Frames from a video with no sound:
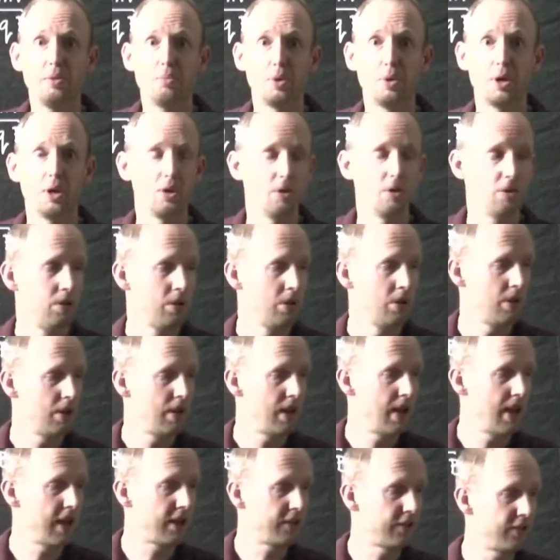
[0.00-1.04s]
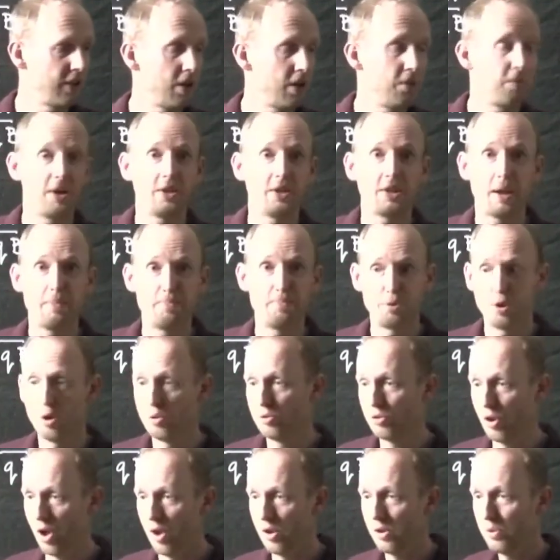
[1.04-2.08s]
will accelerate a
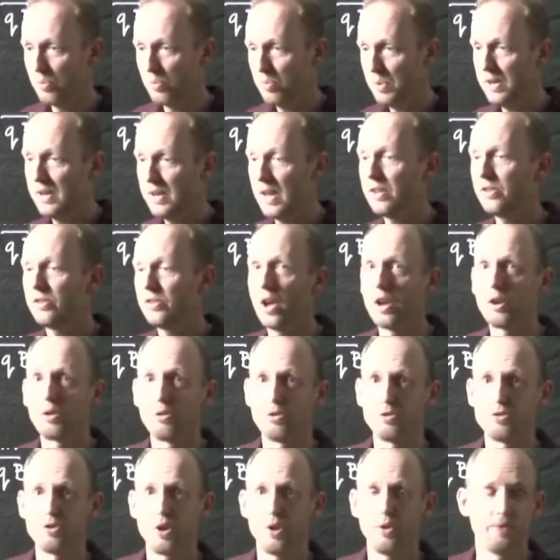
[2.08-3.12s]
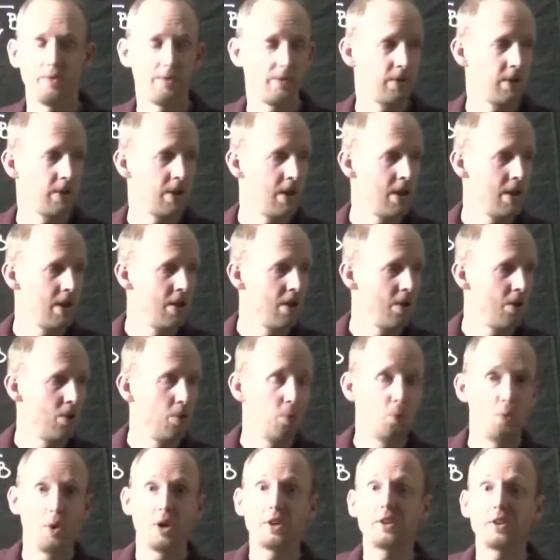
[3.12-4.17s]
proton with that cyclotron.
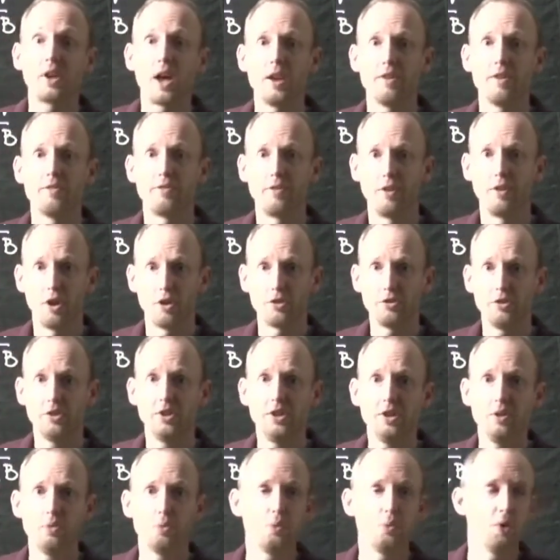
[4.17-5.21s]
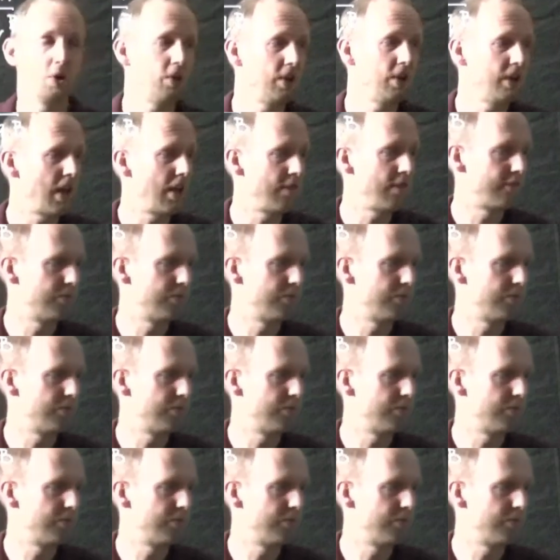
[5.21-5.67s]
What kind of velocity will it have